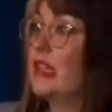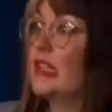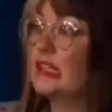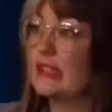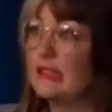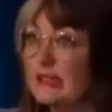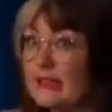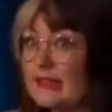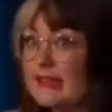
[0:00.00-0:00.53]

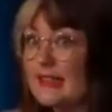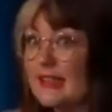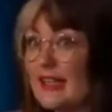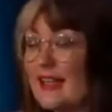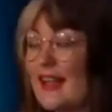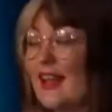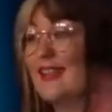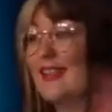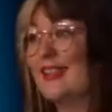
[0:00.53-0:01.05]

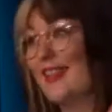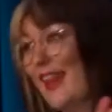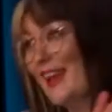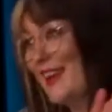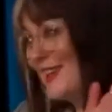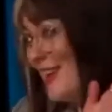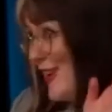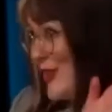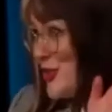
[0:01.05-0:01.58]
guilty,
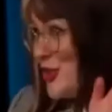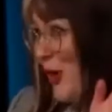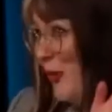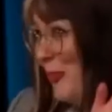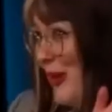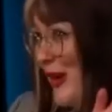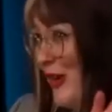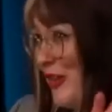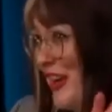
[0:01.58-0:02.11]
late night
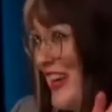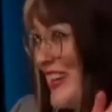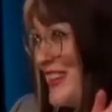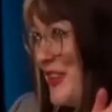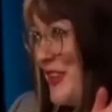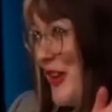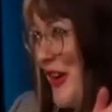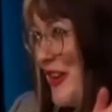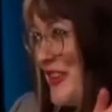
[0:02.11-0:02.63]
shopping on
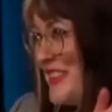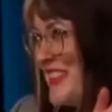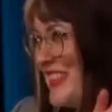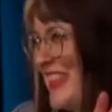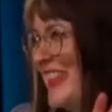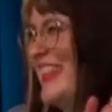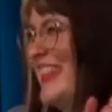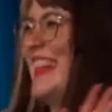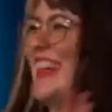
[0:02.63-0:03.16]
ASOS.
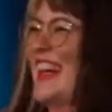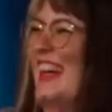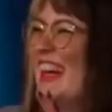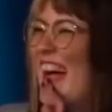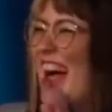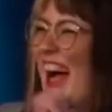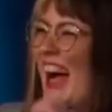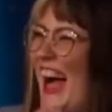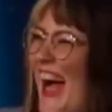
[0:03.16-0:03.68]

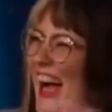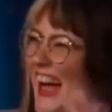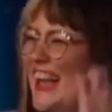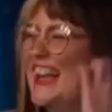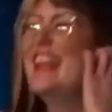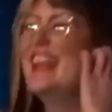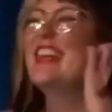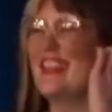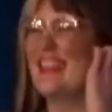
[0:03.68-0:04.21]

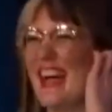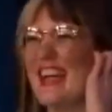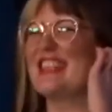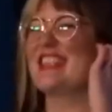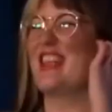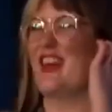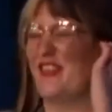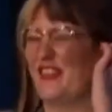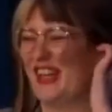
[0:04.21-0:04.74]
That's
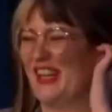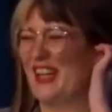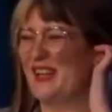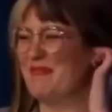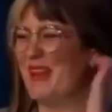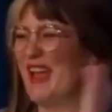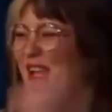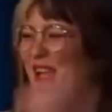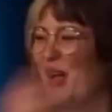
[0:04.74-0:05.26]
definitely
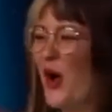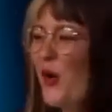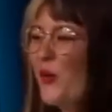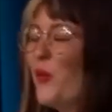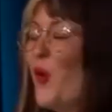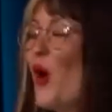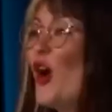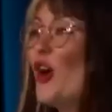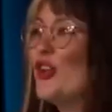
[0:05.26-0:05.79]
me.
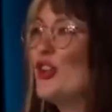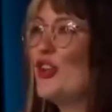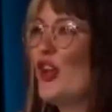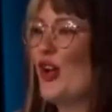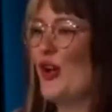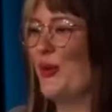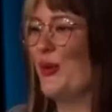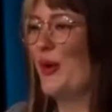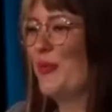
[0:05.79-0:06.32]
What are
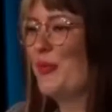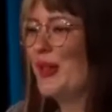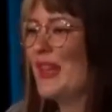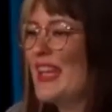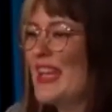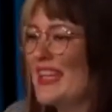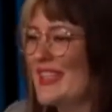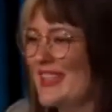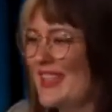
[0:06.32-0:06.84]
you?
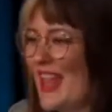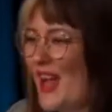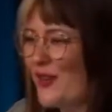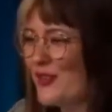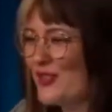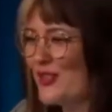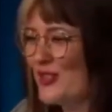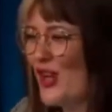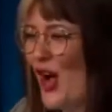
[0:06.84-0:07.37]
Please let
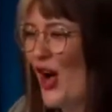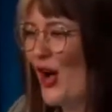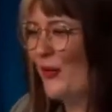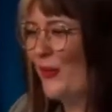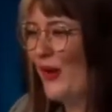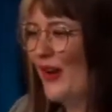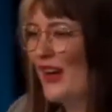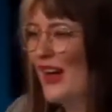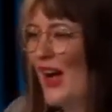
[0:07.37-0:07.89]
us
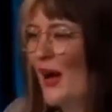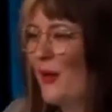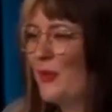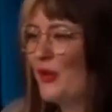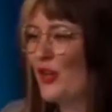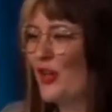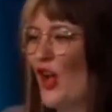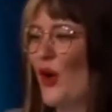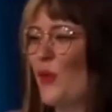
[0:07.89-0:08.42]
know. I want
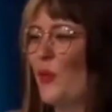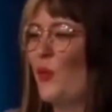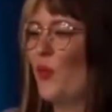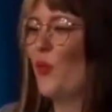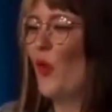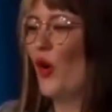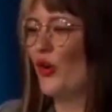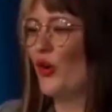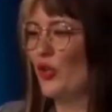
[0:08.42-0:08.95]
to know
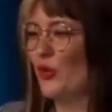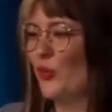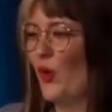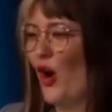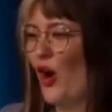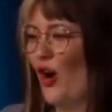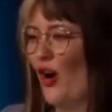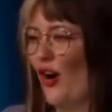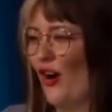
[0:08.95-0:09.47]
what you
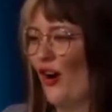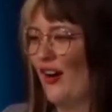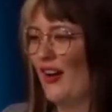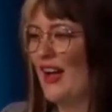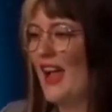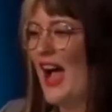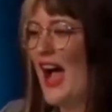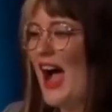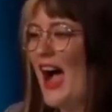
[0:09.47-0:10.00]
are.
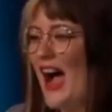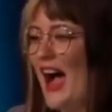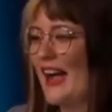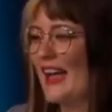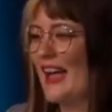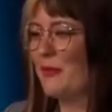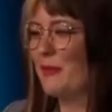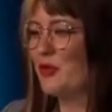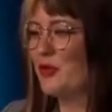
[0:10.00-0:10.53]
I
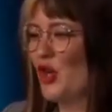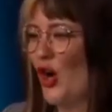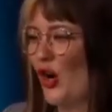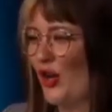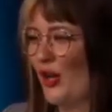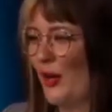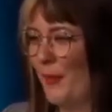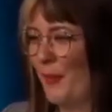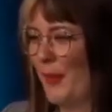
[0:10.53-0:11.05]
am
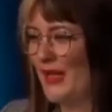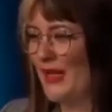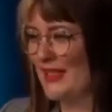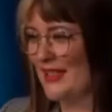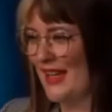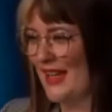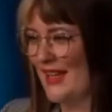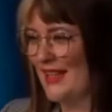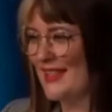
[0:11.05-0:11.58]
chocolate
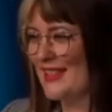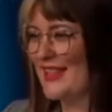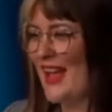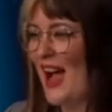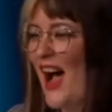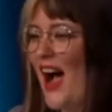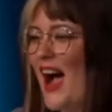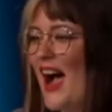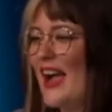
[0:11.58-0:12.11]
biscuits.
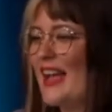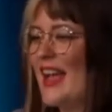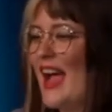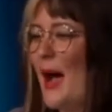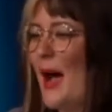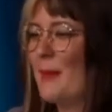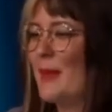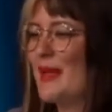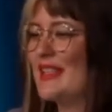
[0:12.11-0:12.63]
I
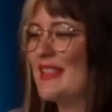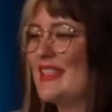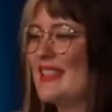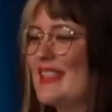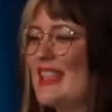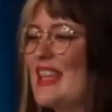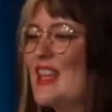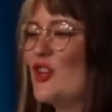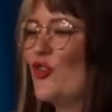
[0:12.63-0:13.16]
am a
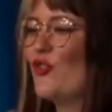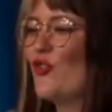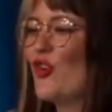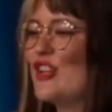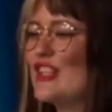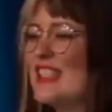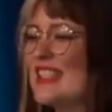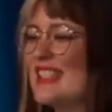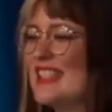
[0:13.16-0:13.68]

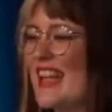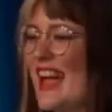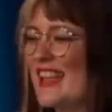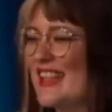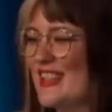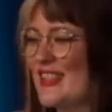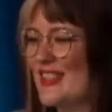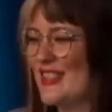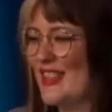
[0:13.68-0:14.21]
secret
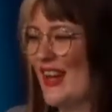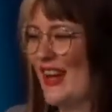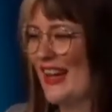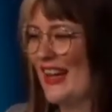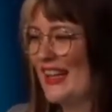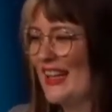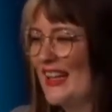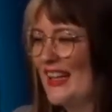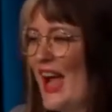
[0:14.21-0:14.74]
dancer.
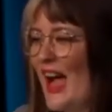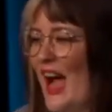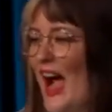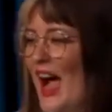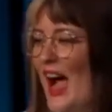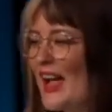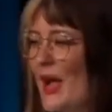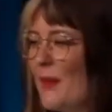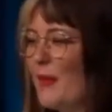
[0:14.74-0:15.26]

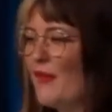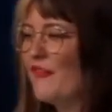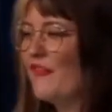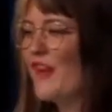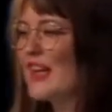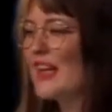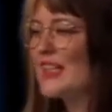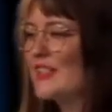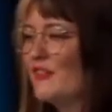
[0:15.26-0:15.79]
I am a
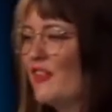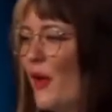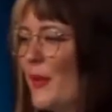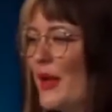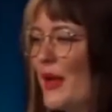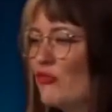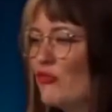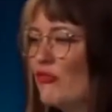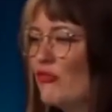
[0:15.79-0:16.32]

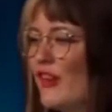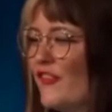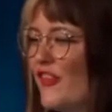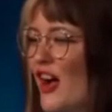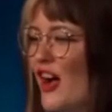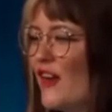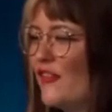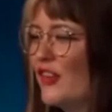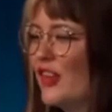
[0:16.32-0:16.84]
fast-flowing river
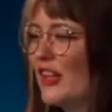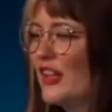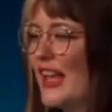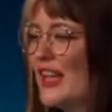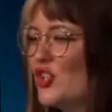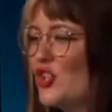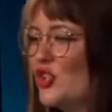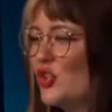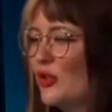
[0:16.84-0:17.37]
of
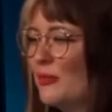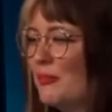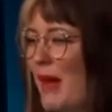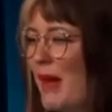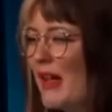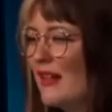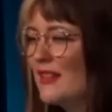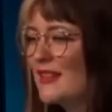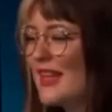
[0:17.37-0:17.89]
glacial
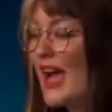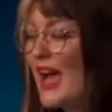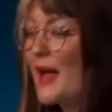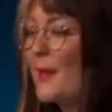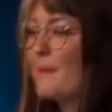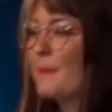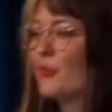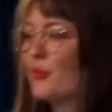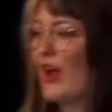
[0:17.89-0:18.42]
melt. I
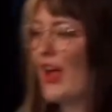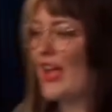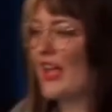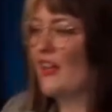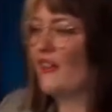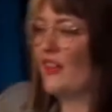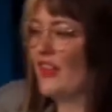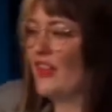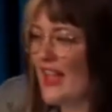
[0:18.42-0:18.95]
am
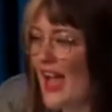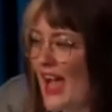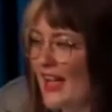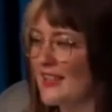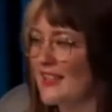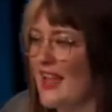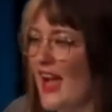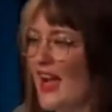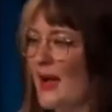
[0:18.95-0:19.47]
brave.
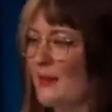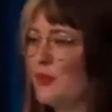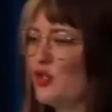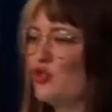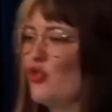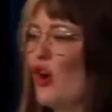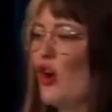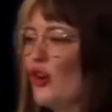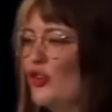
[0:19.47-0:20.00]
Yes, I am
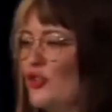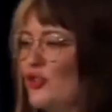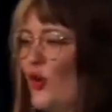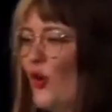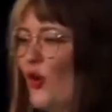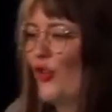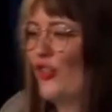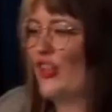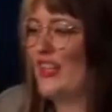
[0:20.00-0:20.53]
strong and
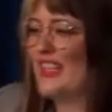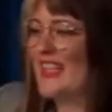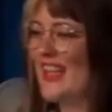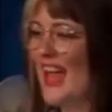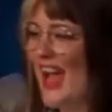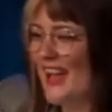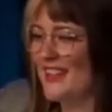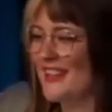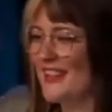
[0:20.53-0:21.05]
northern.
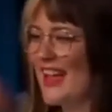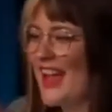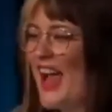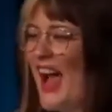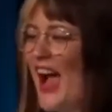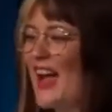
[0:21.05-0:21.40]
Yes, I